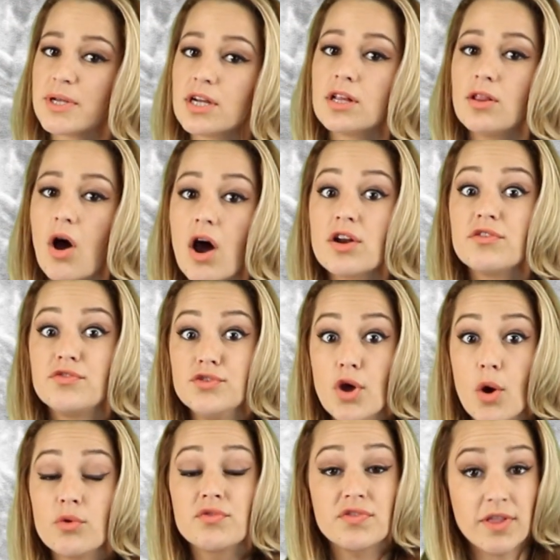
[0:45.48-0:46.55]
been a lot of
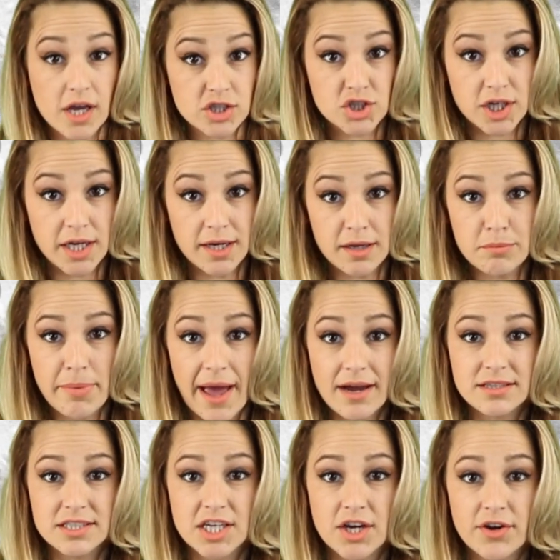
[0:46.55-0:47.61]
known flesh-eating
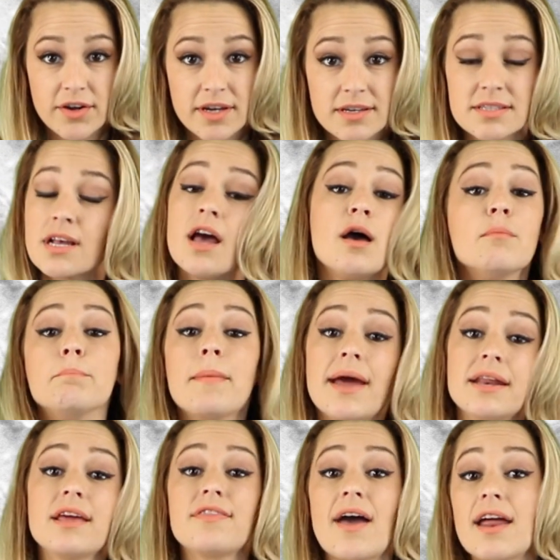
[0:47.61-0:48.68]
bacteria,
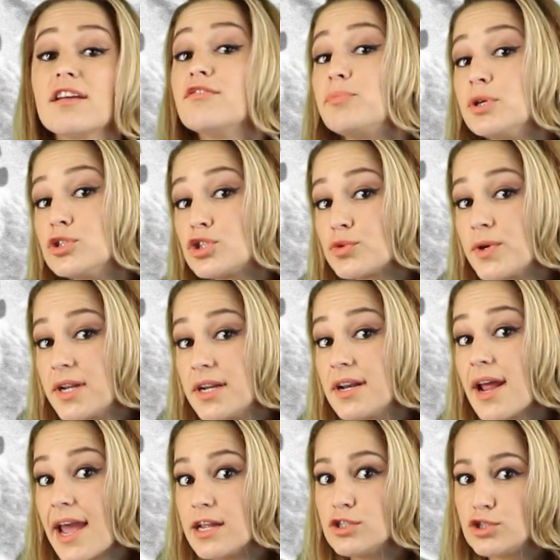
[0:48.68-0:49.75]
many that have been treated
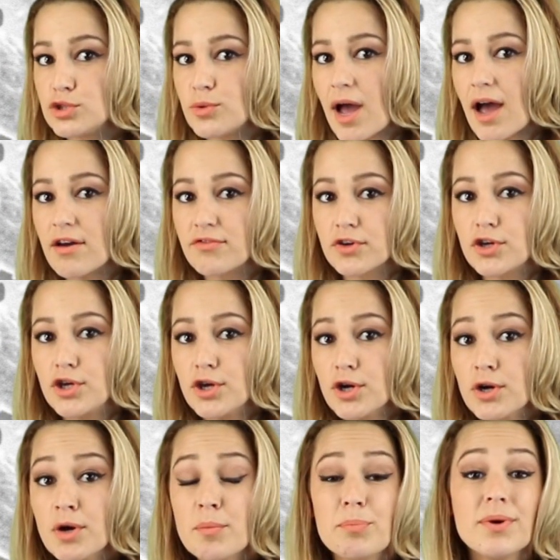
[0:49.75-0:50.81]
and do have a
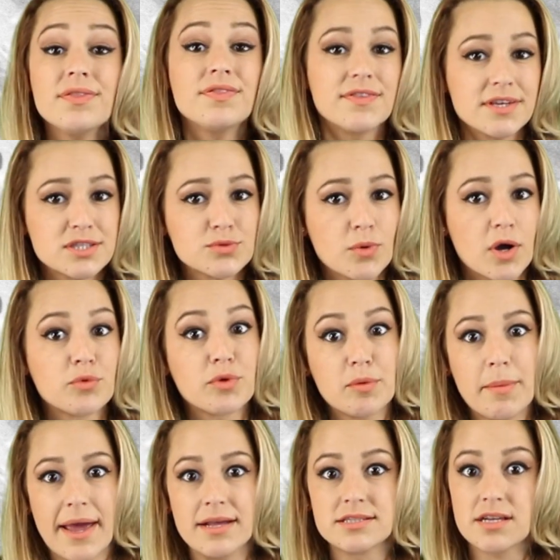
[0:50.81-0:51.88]
cure, but this one
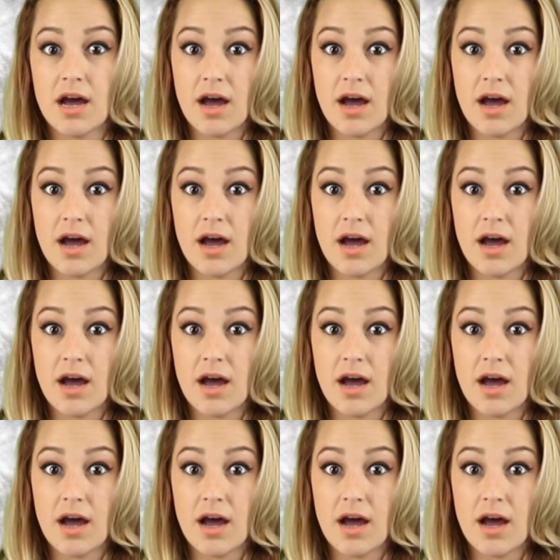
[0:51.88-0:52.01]
remains